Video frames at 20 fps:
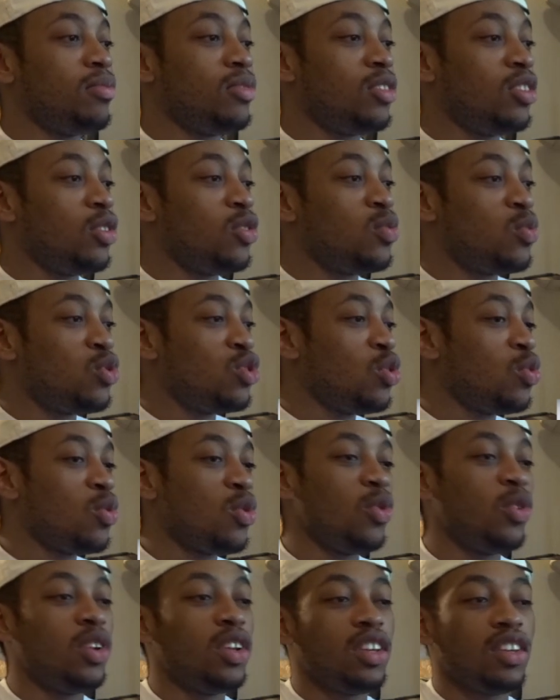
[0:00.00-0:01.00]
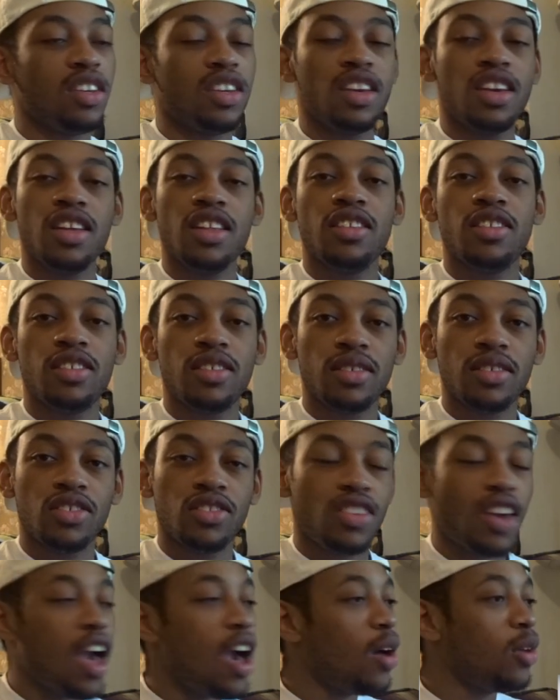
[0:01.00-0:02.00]
You're ruining kids'
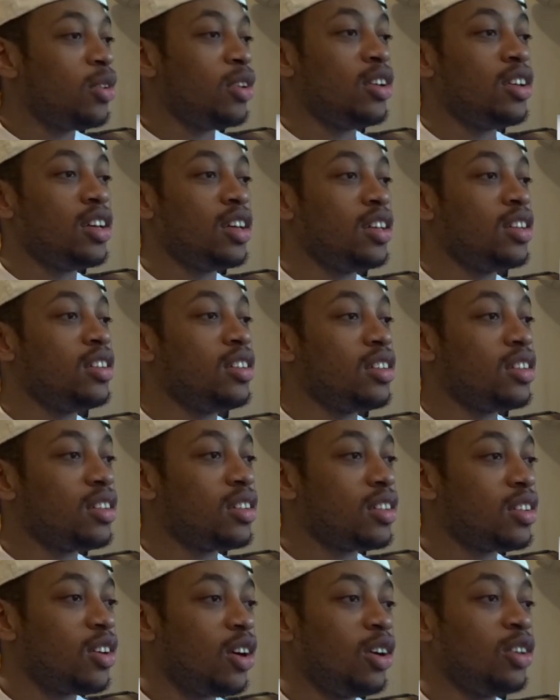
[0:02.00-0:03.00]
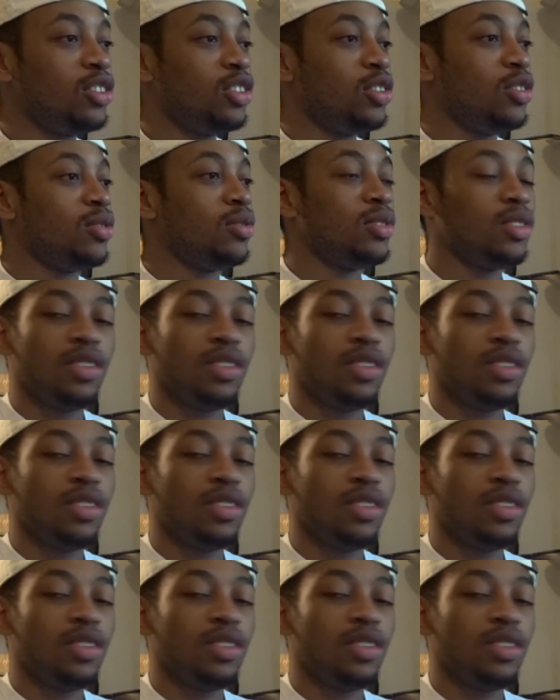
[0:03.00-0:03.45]
childhood cartoon.